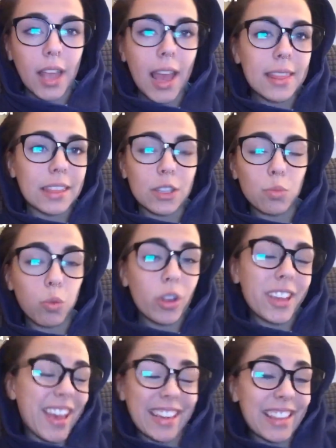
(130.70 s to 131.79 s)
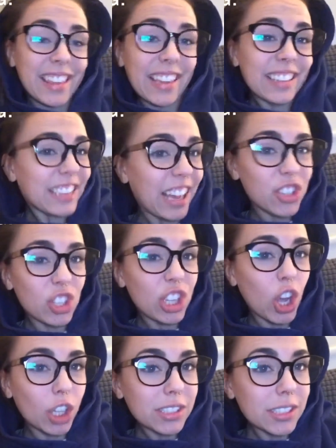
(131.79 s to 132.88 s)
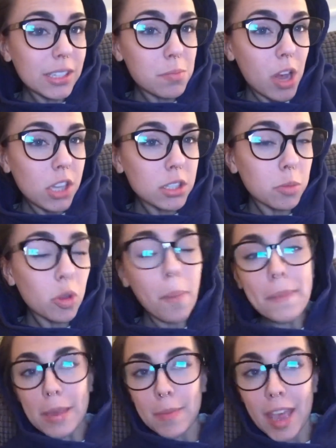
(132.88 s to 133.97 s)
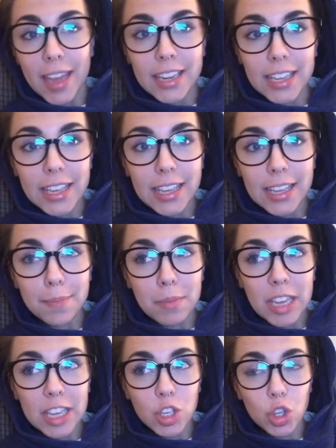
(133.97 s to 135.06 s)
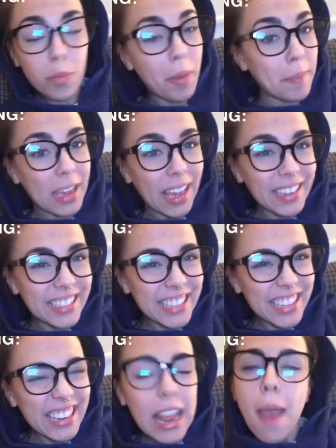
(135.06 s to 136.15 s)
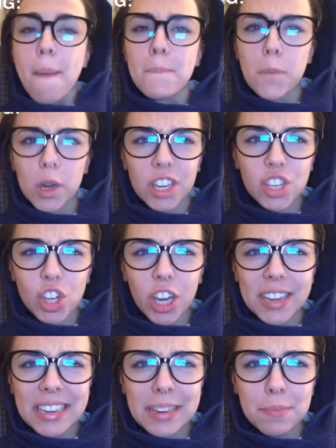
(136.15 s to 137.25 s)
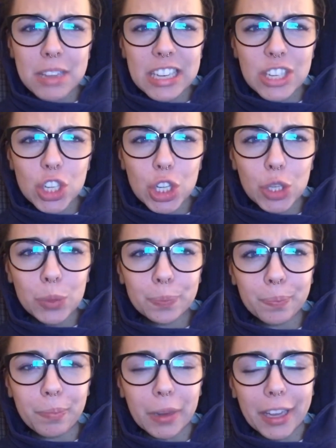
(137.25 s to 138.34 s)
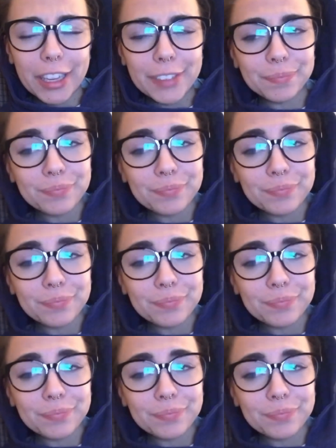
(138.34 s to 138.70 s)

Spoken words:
At this point, anything is actually honestly possible. Maybe I did mean to, maybe I didn't. Pretty sure I didn't mean to, but